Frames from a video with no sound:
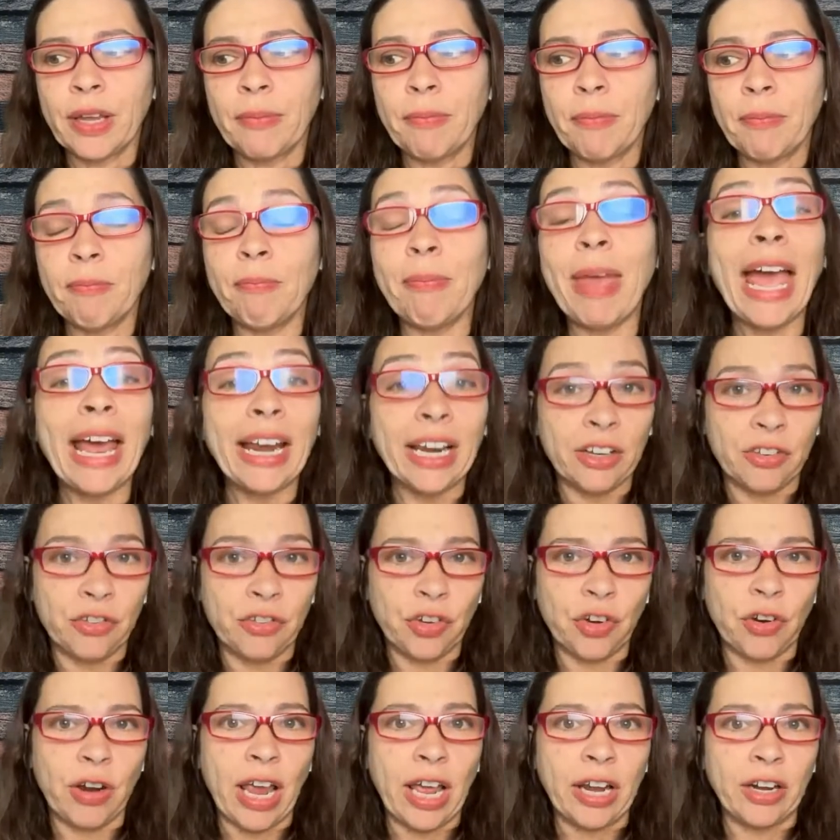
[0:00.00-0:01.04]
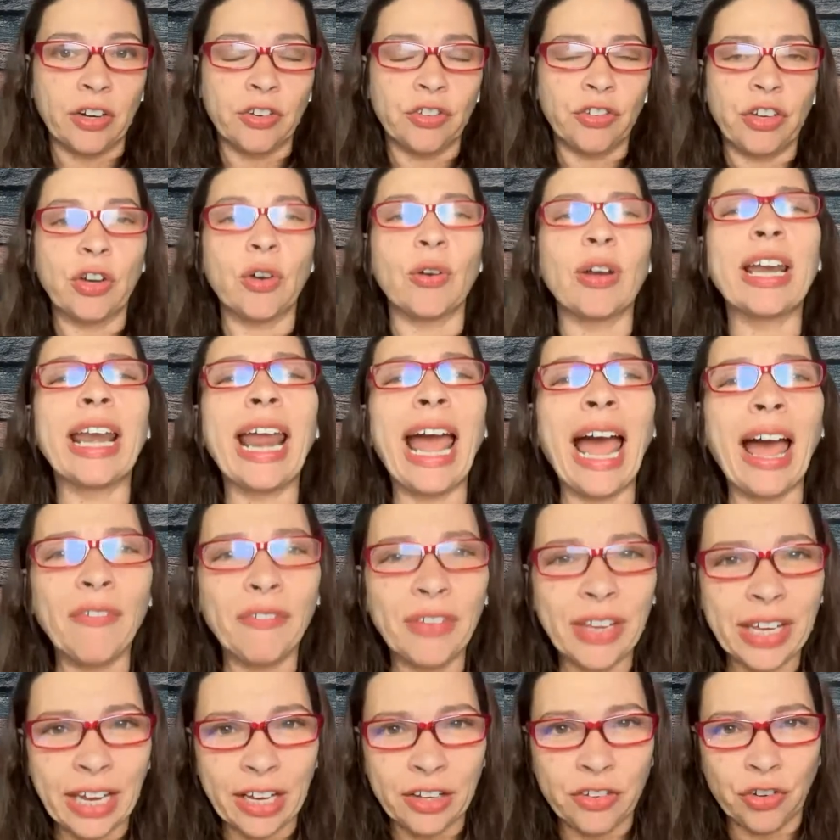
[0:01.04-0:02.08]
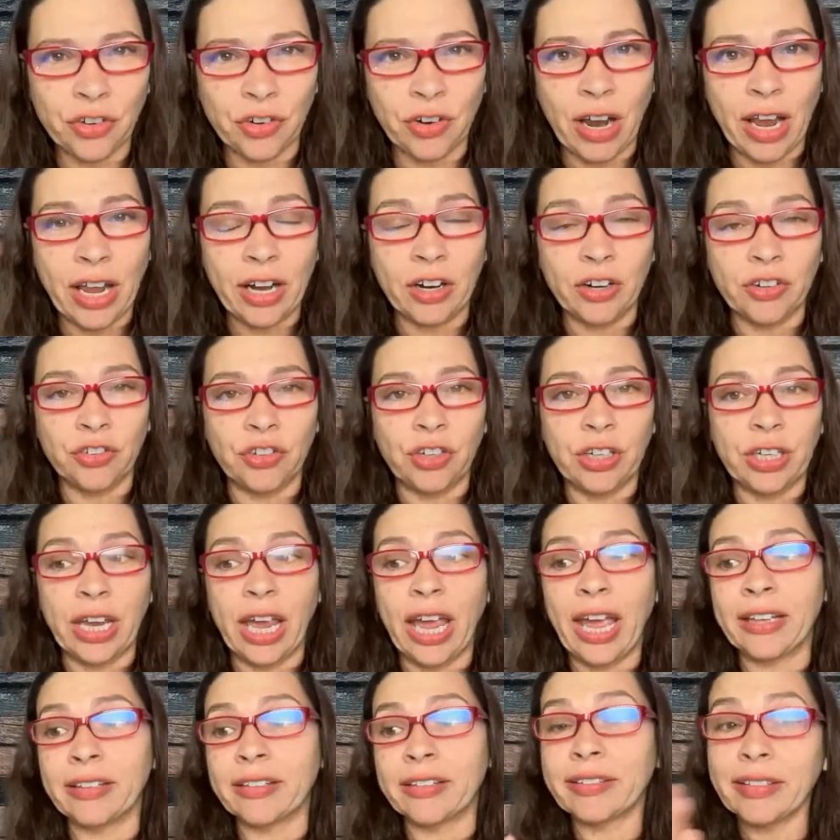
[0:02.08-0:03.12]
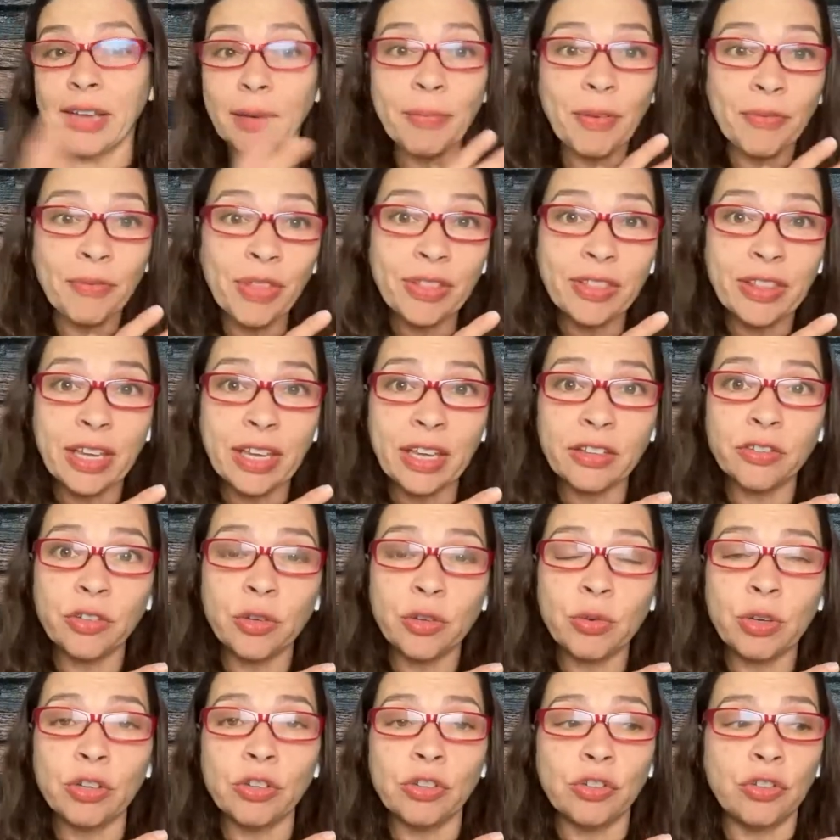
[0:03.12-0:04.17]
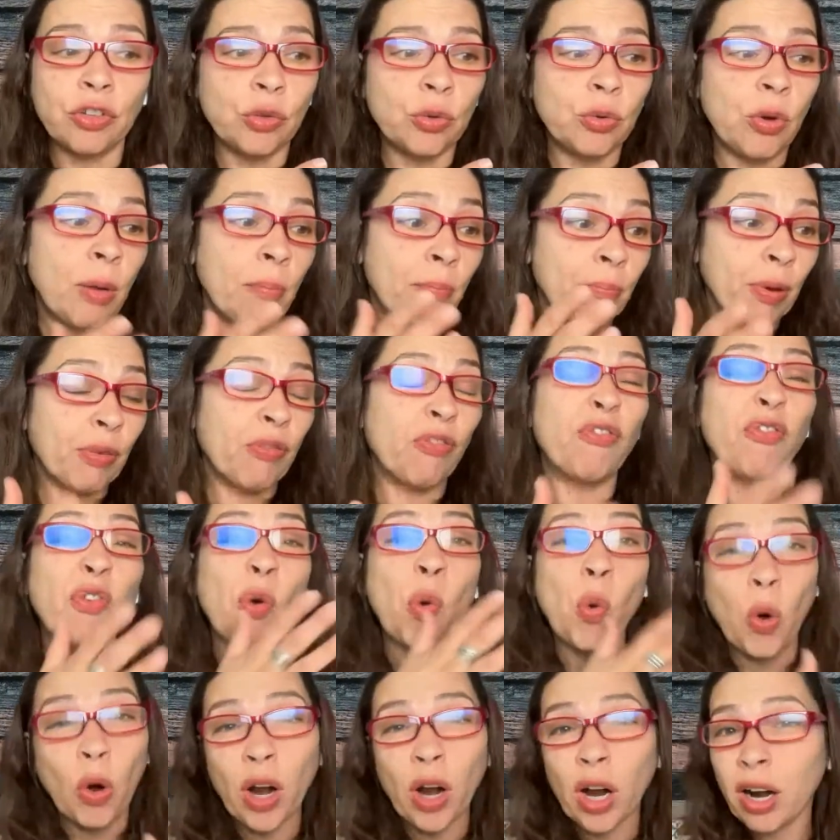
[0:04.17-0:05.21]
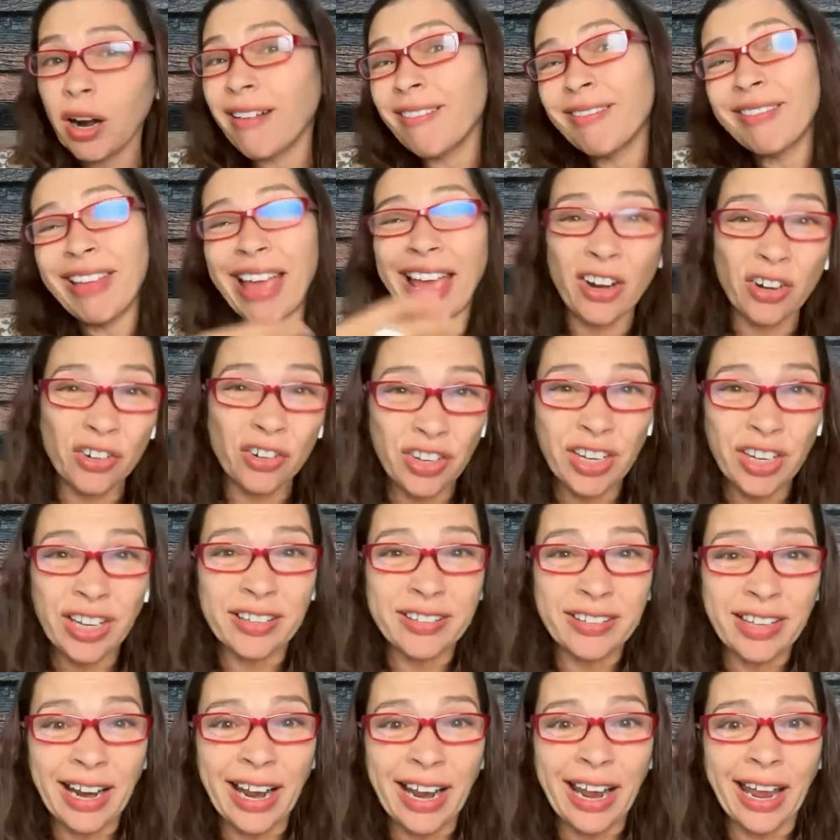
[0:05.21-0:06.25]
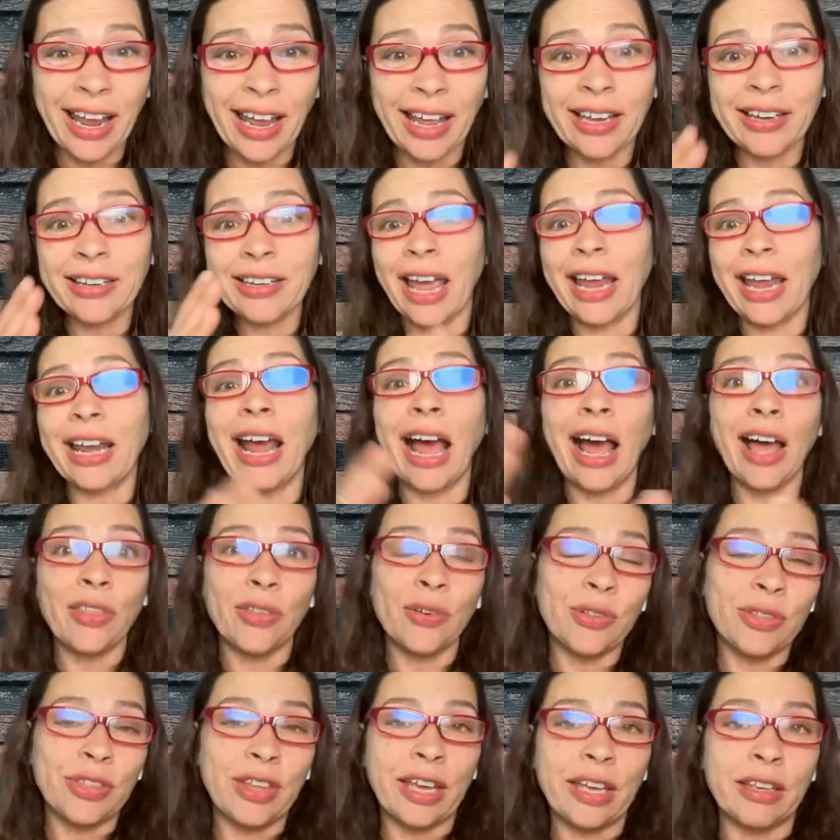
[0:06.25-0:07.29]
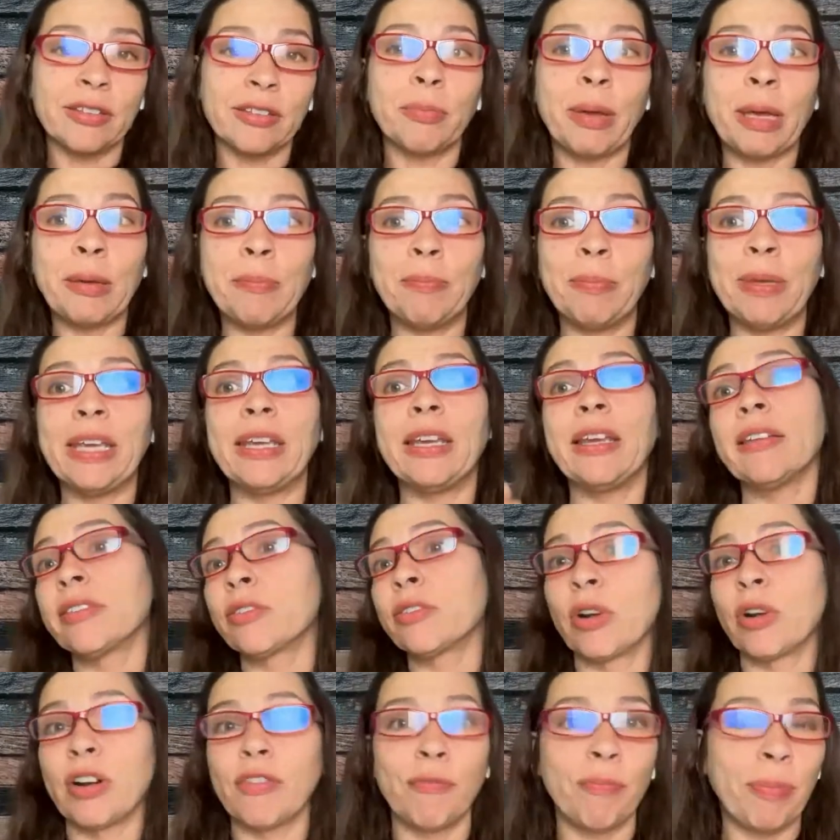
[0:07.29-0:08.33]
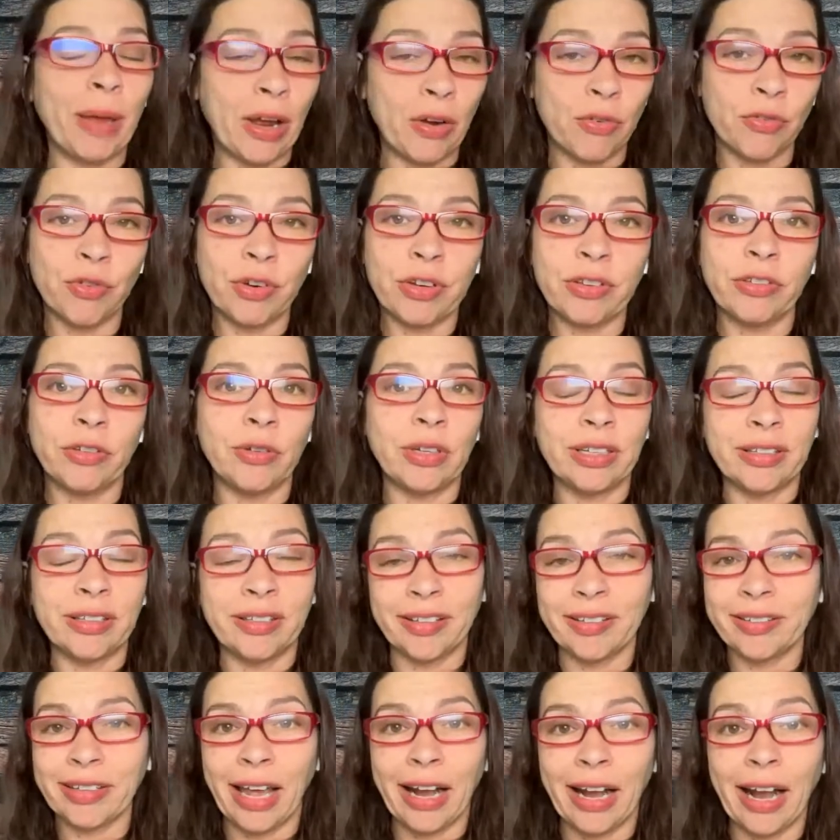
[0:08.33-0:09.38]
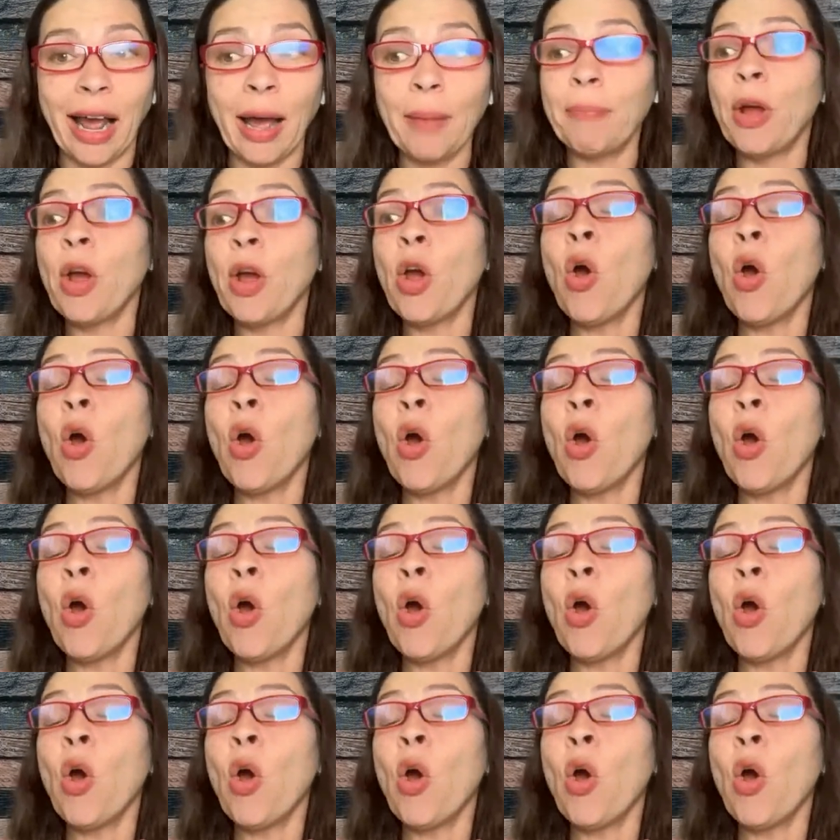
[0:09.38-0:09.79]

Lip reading: manage your energy or navigate your energy. And some of the things you can do before energy gets out of hand, and other things might be sort of boundaries you need to set up